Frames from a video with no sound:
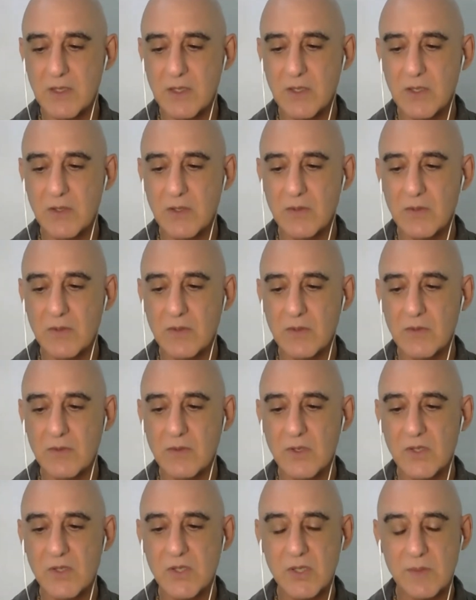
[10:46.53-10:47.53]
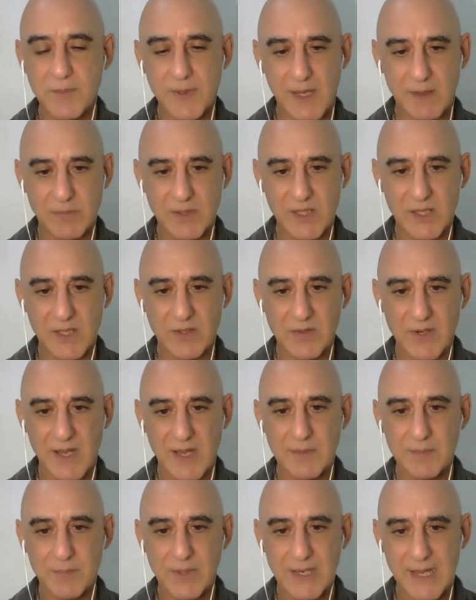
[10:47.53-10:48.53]
you should be able to
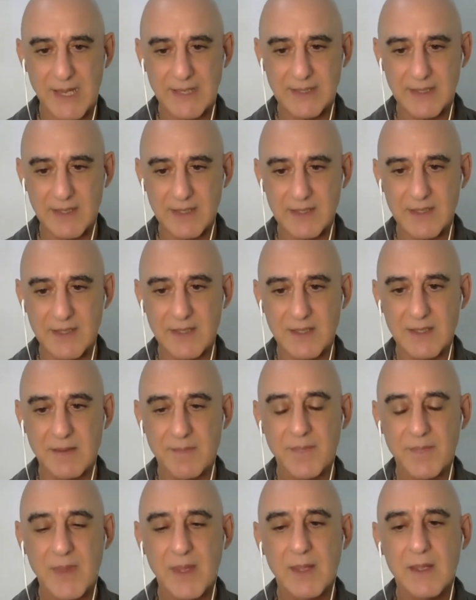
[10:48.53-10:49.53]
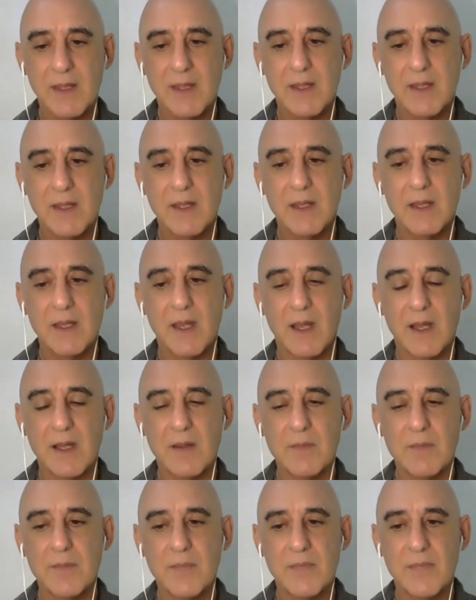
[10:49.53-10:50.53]
create playlists.
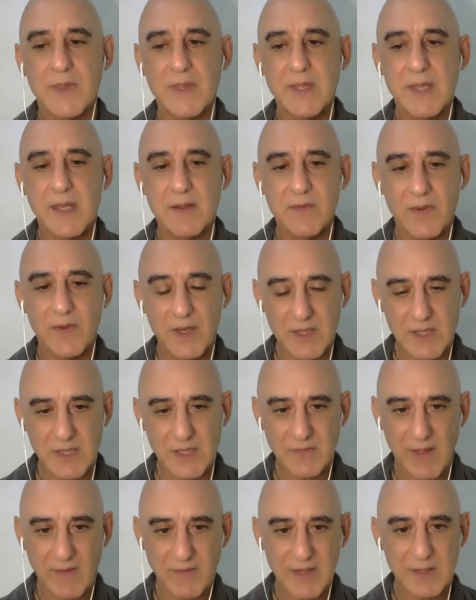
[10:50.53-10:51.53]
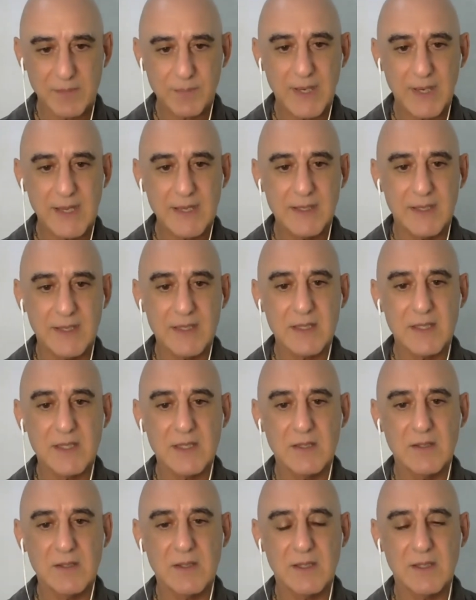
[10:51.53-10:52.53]
The advantage of having a playlist
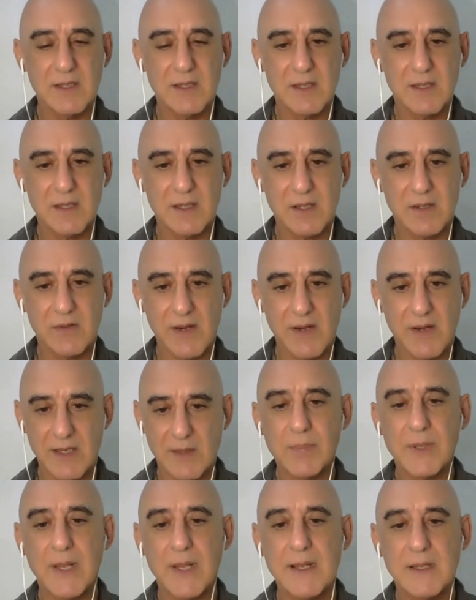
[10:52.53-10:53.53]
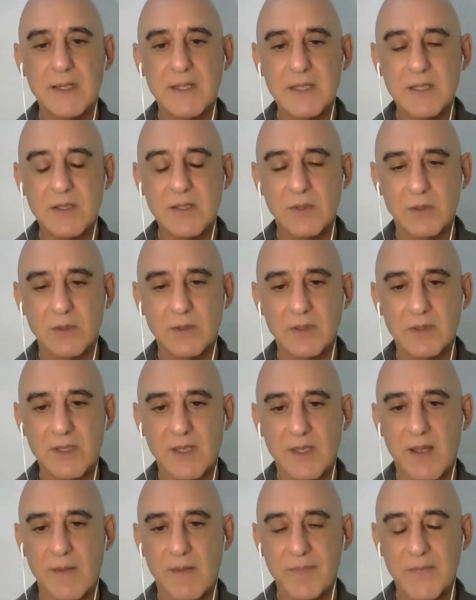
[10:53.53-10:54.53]
is you can create a playlist called
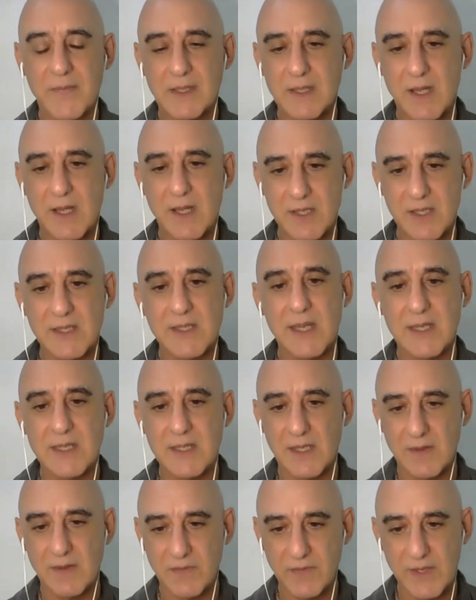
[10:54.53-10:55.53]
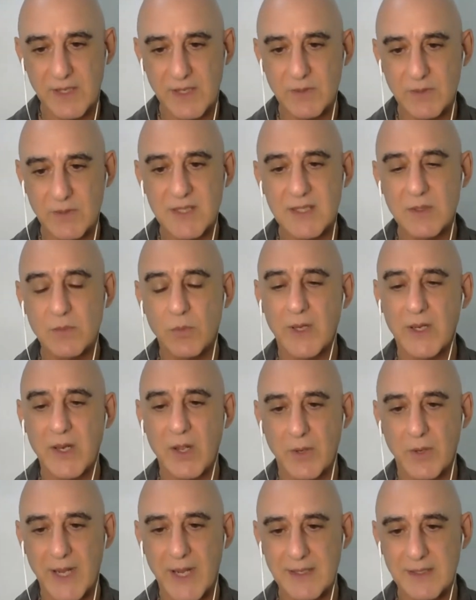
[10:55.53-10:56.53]
Large Intestine Frequency
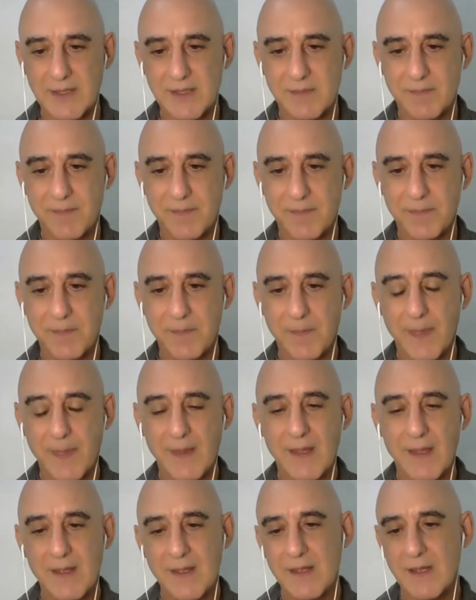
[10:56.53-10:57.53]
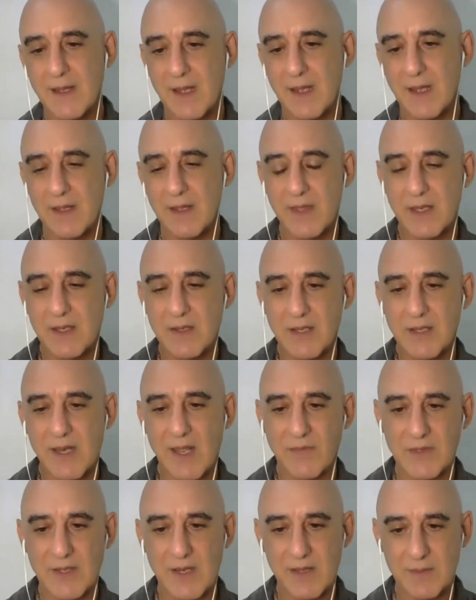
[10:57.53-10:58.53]
108. And then you can
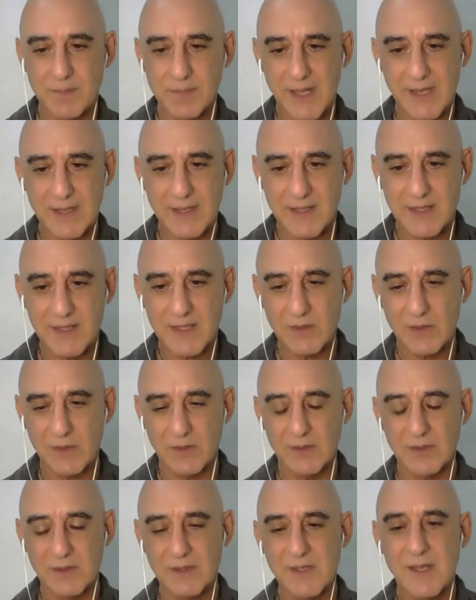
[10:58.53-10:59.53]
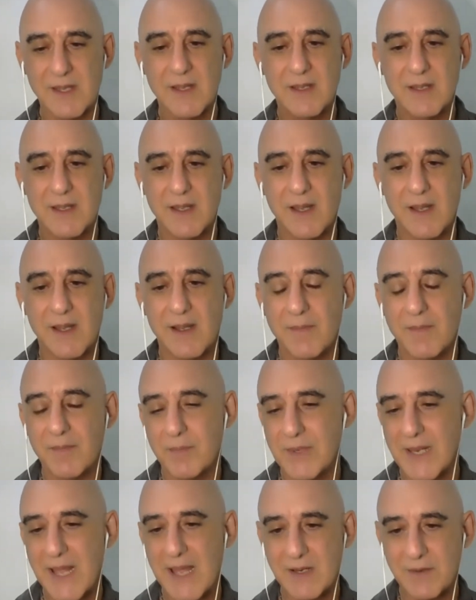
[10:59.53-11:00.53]
have another playlist called
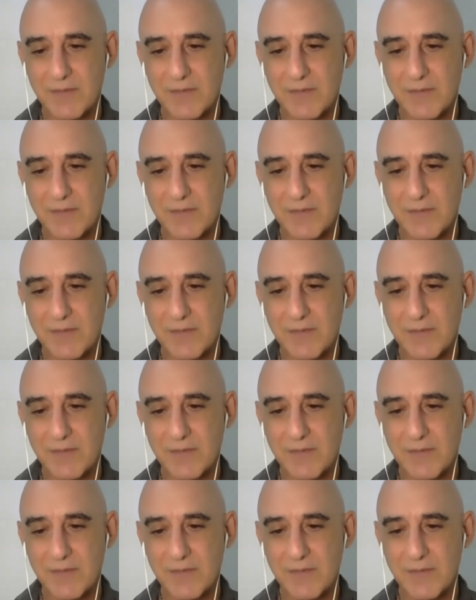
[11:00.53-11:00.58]
Bladder